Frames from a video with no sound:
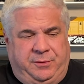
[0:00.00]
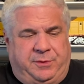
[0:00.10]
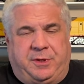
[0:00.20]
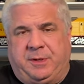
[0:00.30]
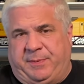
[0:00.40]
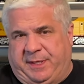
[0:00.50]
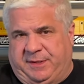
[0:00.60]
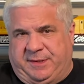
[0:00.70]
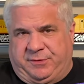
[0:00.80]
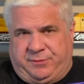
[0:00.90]
car
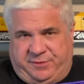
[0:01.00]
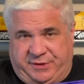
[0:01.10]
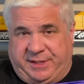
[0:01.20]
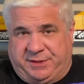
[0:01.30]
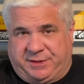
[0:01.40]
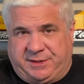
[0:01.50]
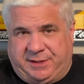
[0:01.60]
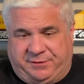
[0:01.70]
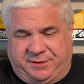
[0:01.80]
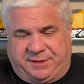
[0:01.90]
paints that sort of changes
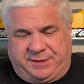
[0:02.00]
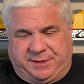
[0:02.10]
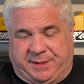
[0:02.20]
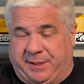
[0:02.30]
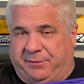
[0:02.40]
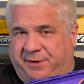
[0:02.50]
color in the sun. I don't